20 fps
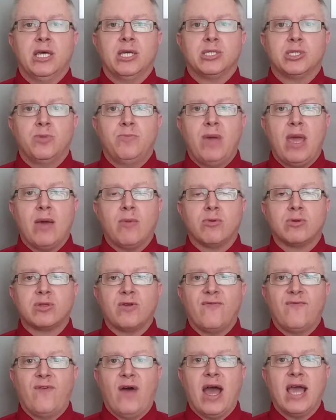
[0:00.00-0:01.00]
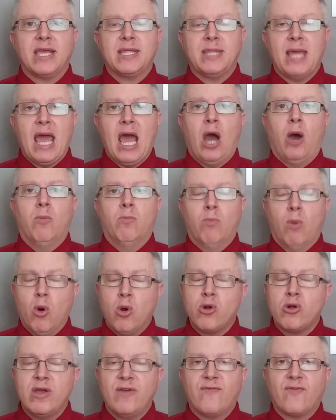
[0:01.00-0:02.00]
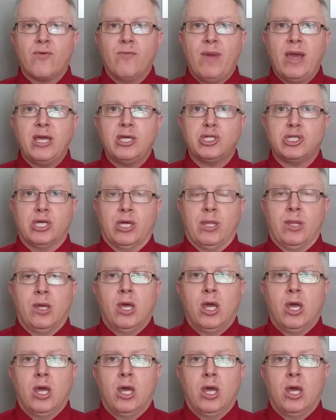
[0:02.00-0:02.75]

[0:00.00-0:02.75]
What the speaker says: to be able to find out more information.